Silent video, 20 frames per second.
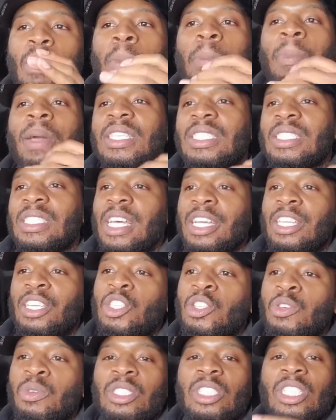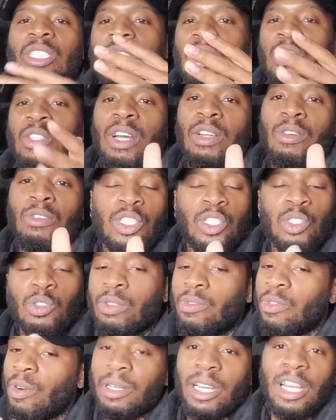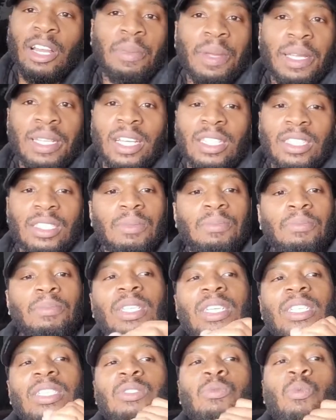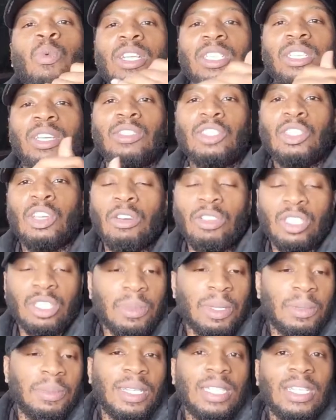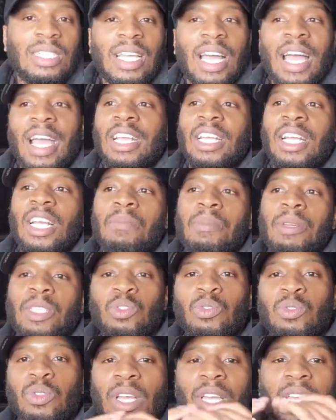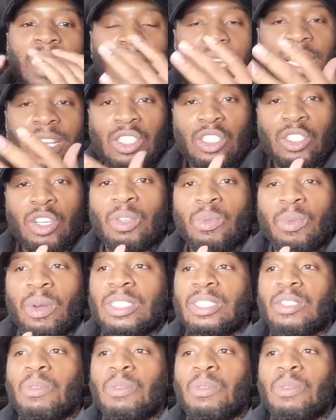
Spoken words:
I'm a man just like you. And just because you got on this uniform, that don't mean nothing. Please watch how you talk to me because I ain't come at you in a certain way.